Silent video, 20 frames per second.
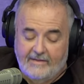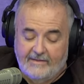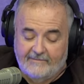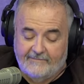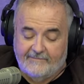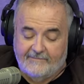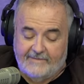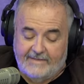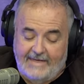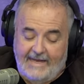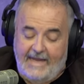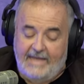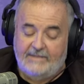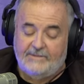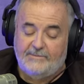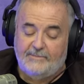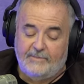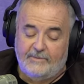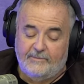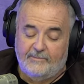of
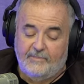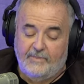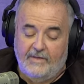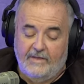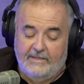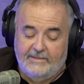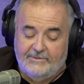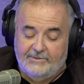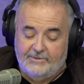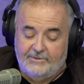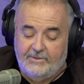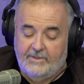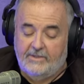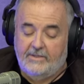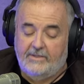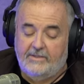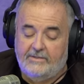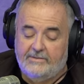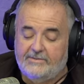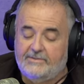Casper plush
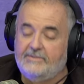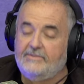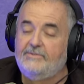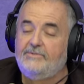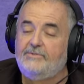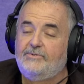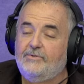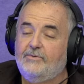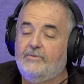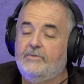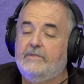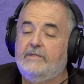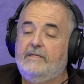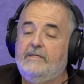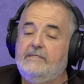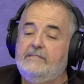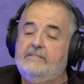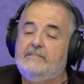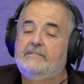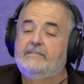dolls and
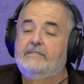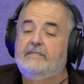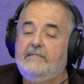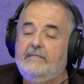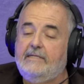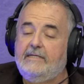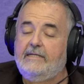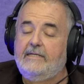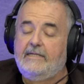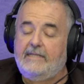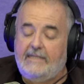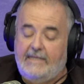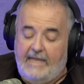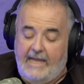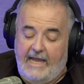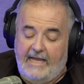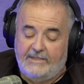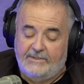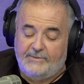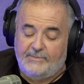toys,
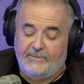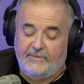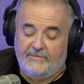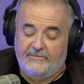Casper